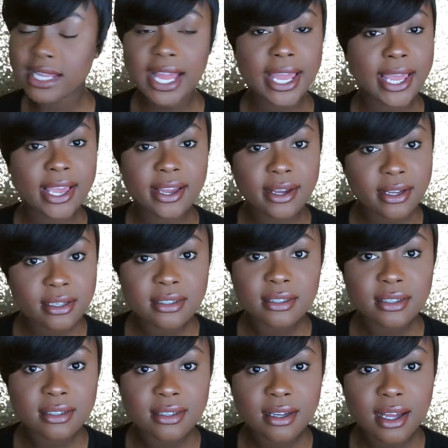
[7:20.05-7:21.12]
Like,
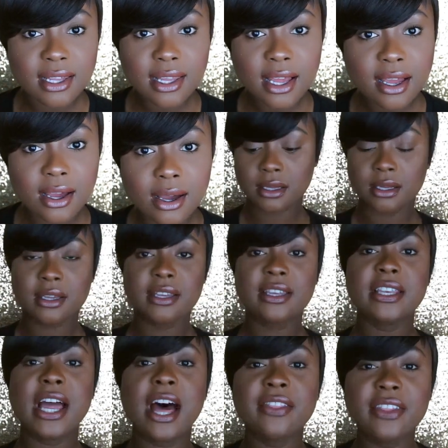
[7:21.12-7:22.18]
hello?
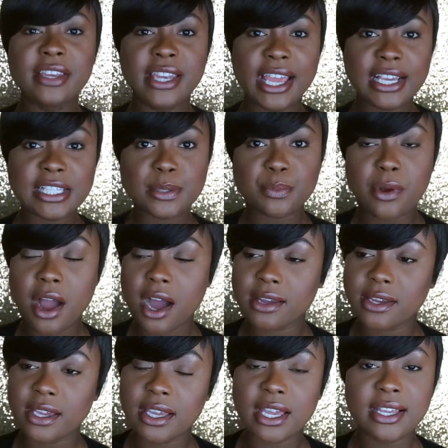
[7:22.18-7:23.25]
Now the next
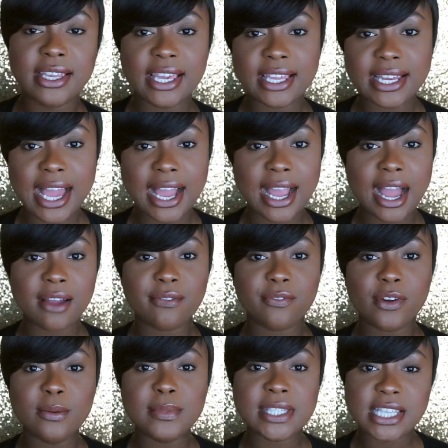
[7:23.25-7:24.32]
product, again, I got
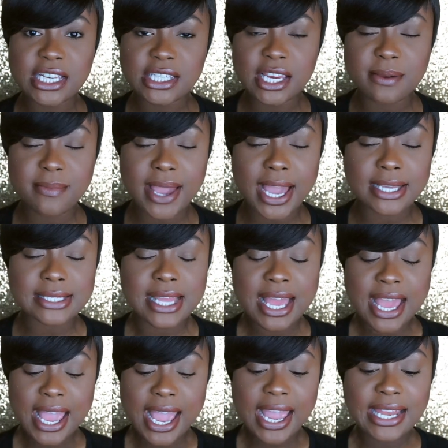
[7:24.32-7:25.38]
from TJ Maxx,
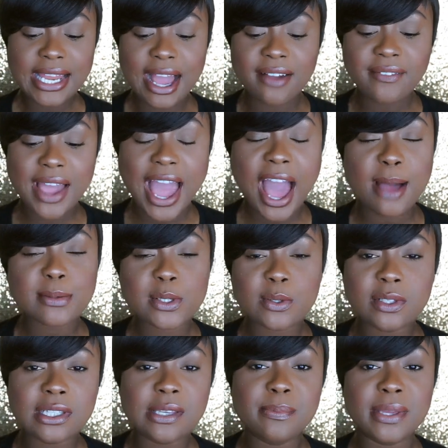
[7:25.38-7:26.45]
and I've
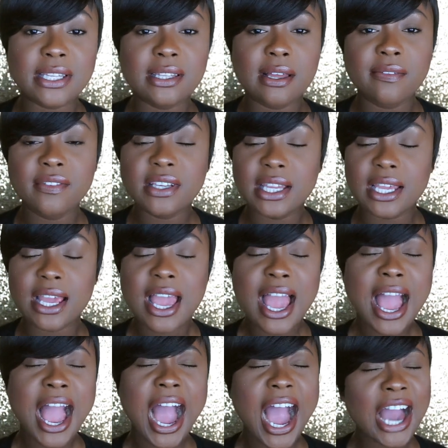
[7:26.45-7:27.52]
absolutely been loving it.
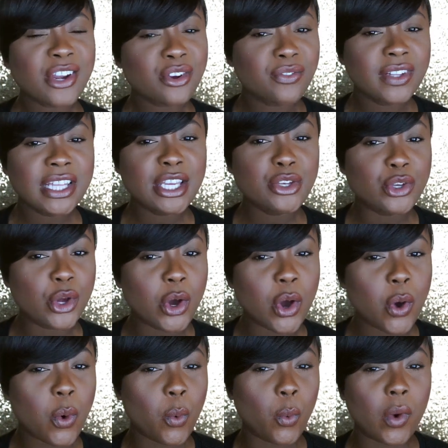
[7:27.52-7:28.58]
I don't really
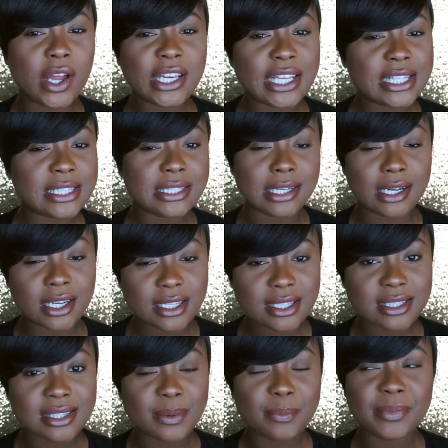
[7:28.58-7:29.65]
know what it
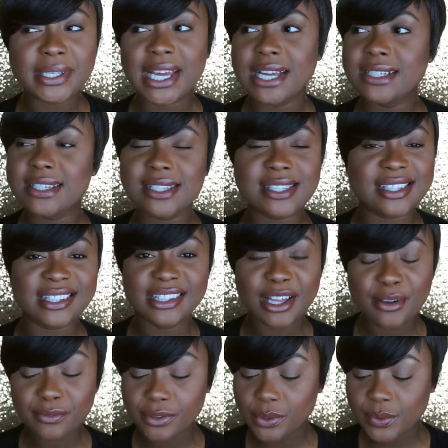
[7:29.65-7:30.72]
does, but I just
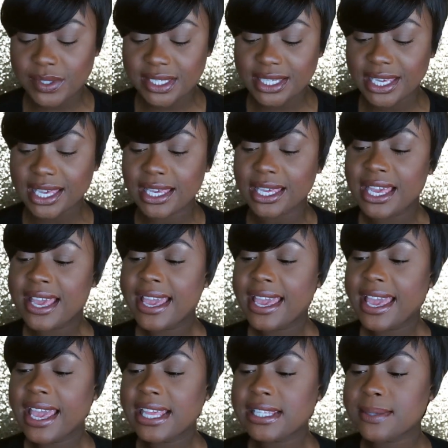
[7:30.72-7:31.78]
love using it.
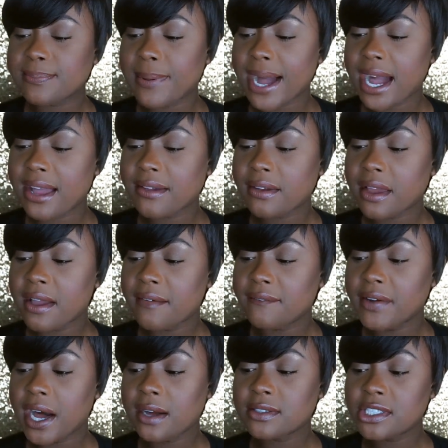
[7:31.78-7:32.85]
It's by
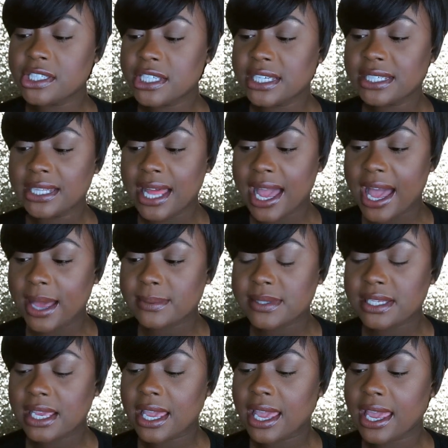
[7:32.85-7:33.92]
Valjean Labs
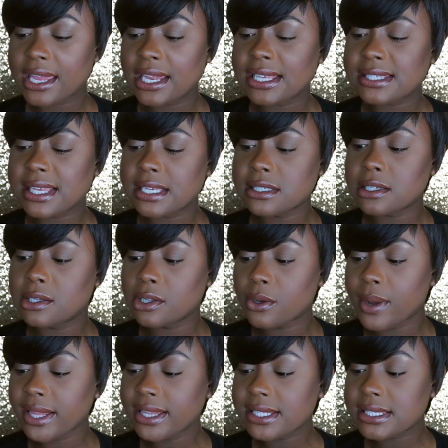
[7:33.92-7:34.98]
and it says
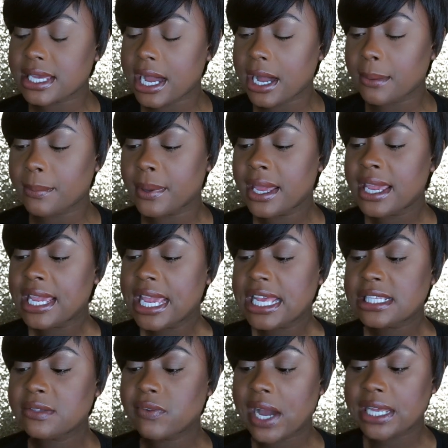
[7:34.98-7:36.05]
glow at the top.
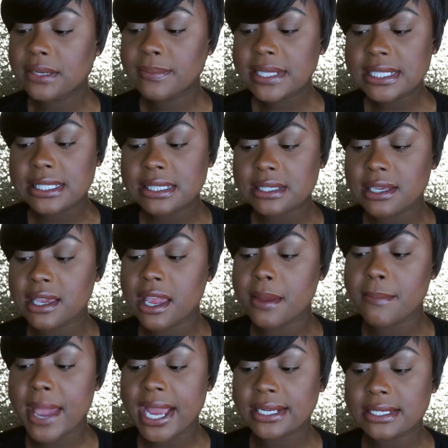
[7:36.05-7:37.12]
It's vitamin C
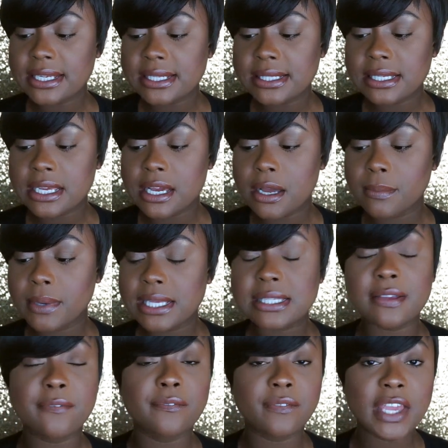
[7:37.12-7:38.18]
and magnesium.
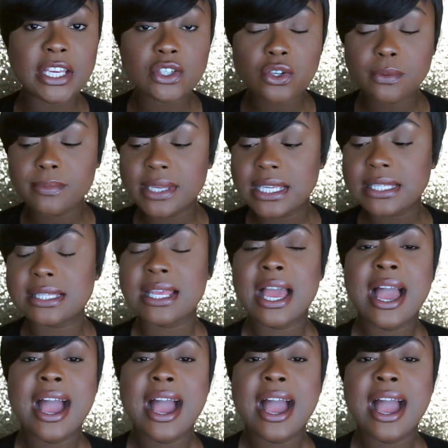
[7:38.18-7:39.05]
It's a facial mist.